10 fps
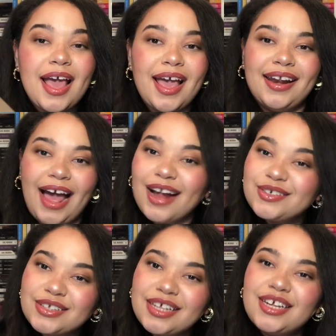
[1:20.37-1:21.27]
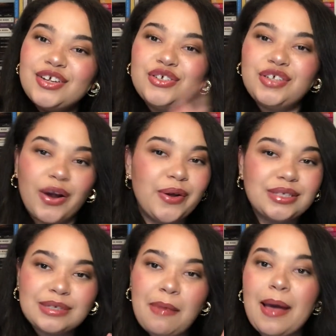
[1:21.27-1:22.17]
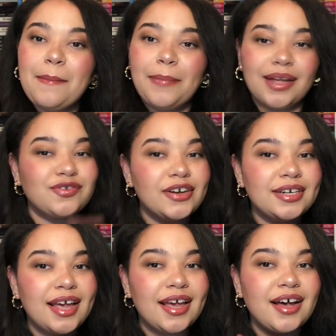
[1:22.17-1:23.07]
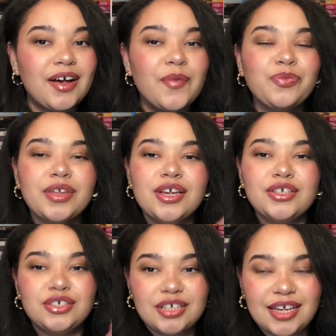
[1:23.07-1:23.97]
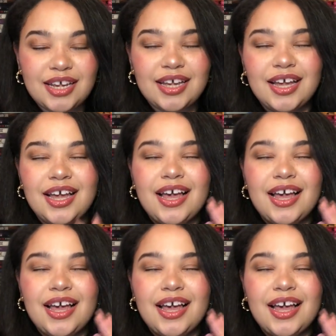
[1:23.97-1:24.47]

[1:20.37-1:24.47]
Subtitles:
And actually, shout out to my best friend Taya. We